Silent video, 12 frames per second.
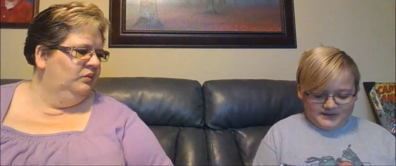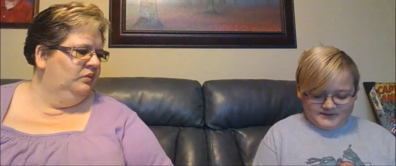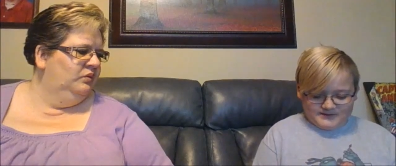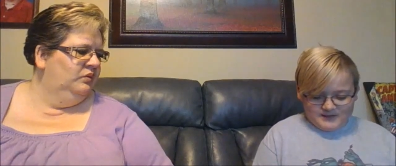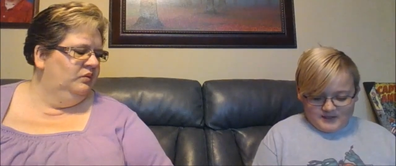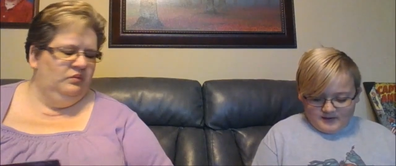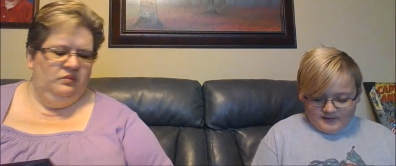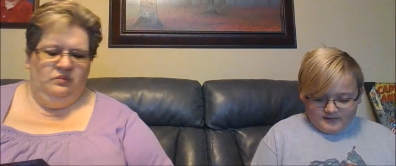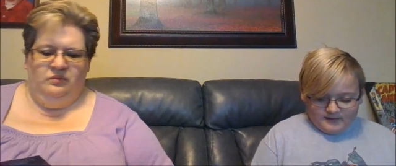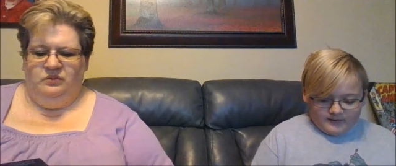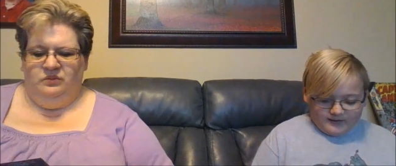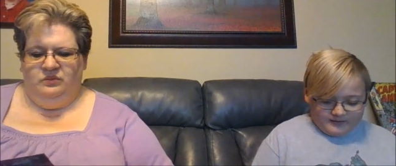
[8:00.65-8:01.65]
Speaker 1: is
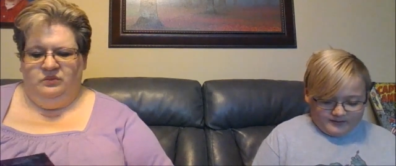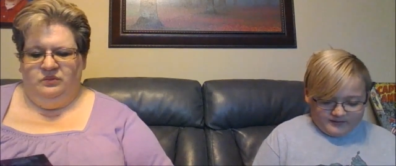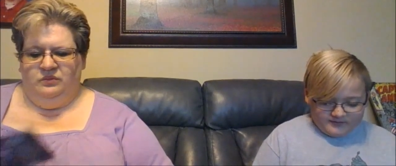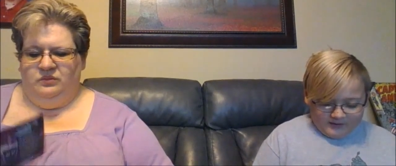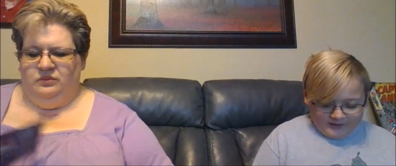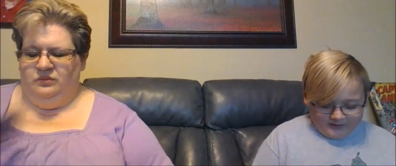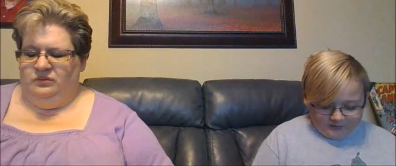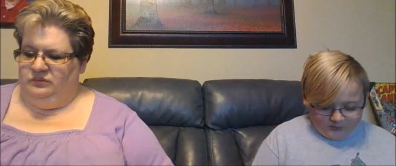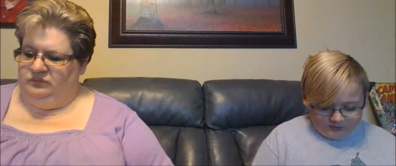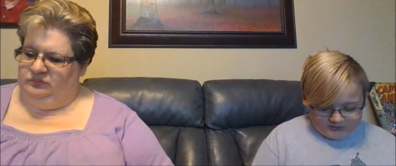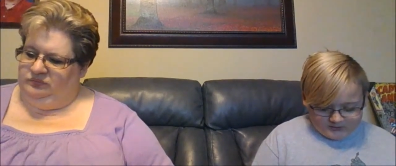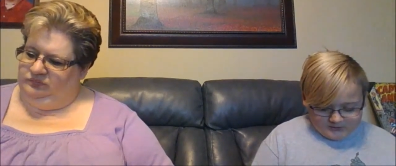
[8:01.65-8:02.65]
a thing I
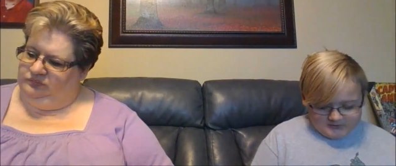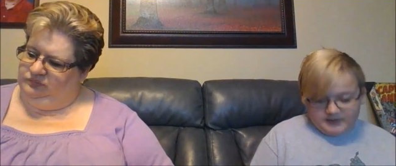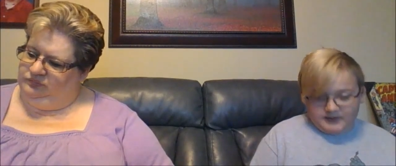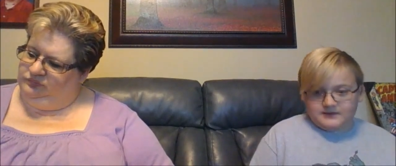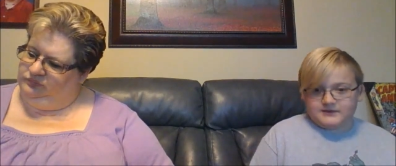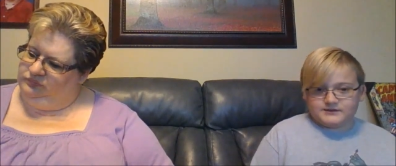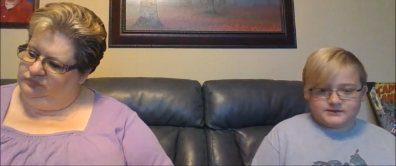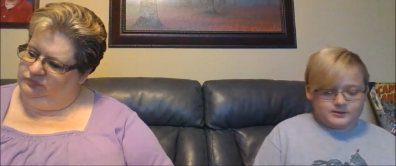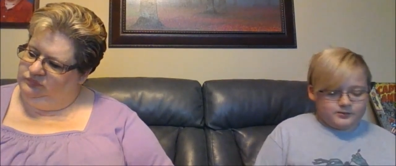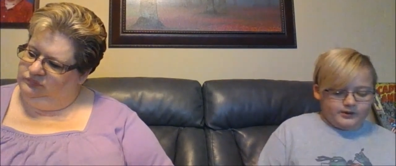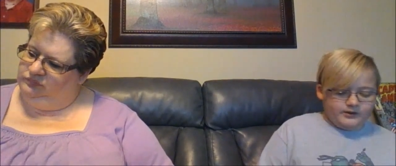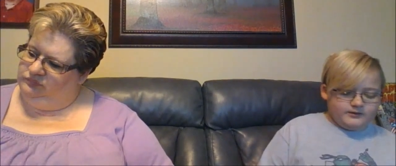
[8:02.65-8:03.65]
want to take this
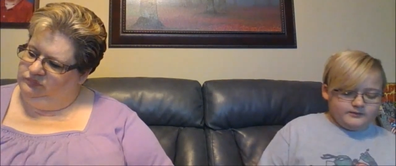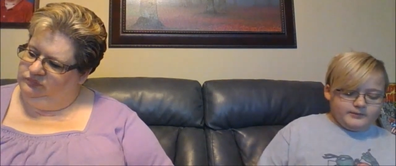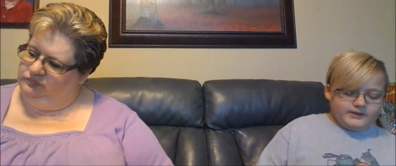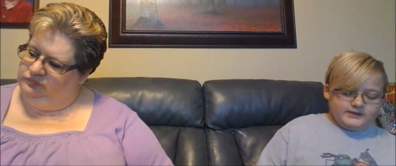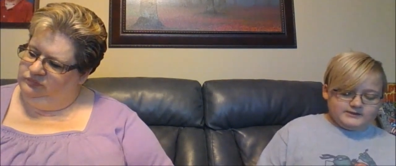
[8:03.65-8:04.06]
somewhere, but